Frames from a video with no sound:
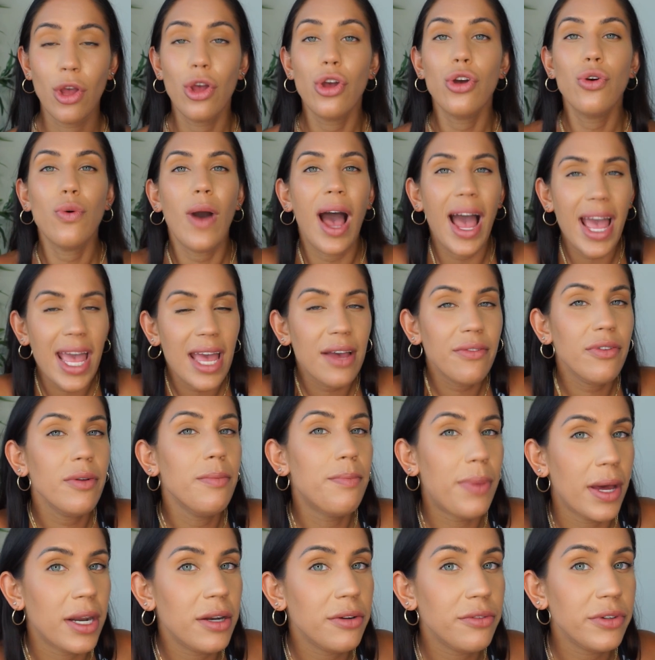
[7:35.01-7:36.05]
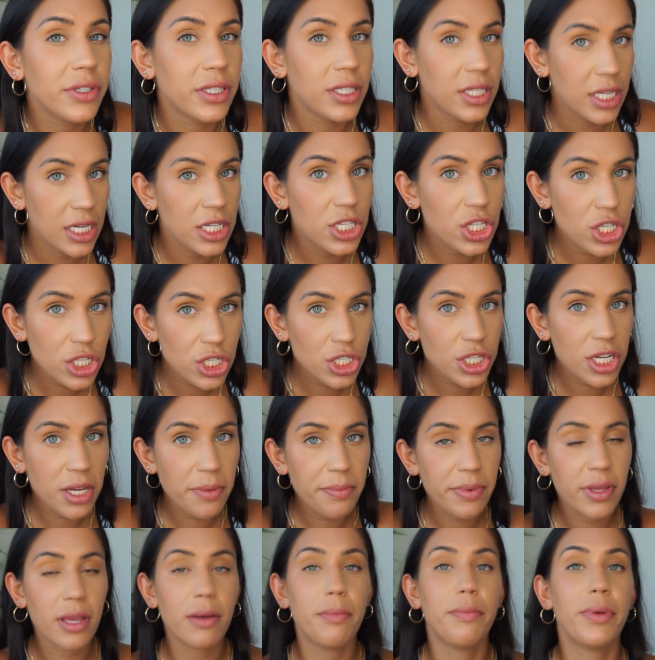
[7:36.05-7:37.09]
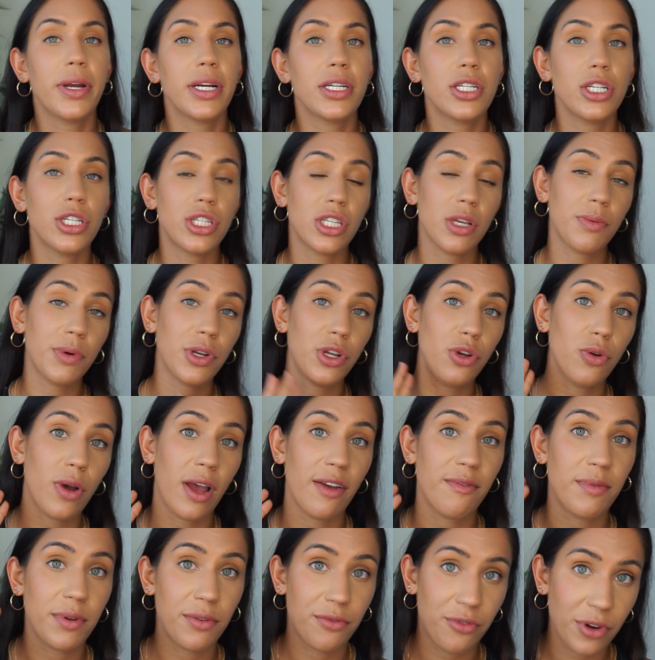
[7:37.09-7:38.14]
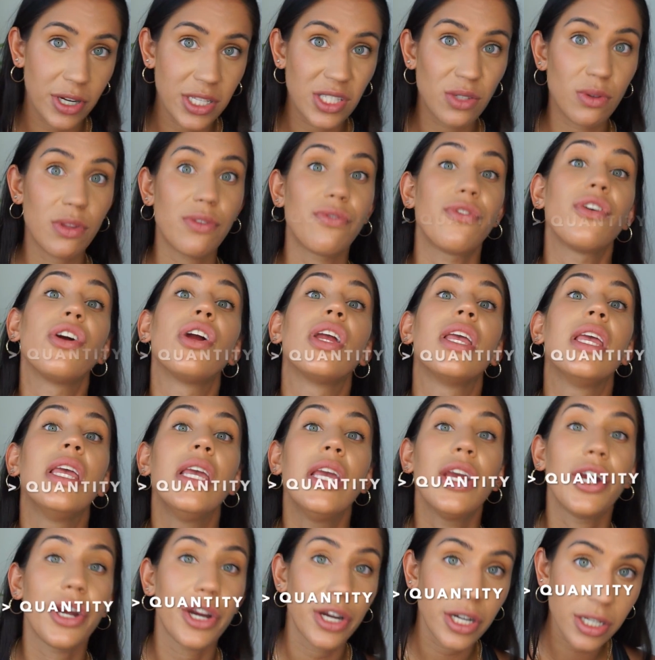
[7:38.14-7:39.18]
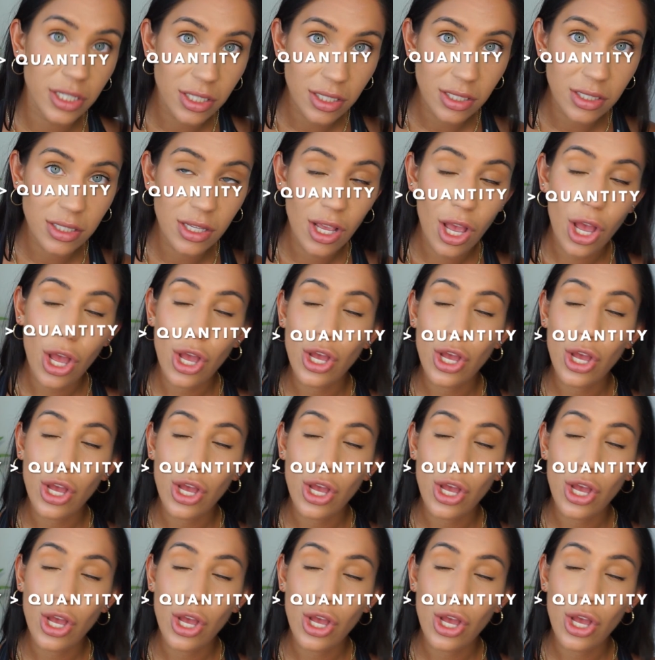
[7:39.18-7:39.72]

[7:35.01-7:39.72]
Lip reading: who I have a better relationship compared to someone who I've been friends with for years.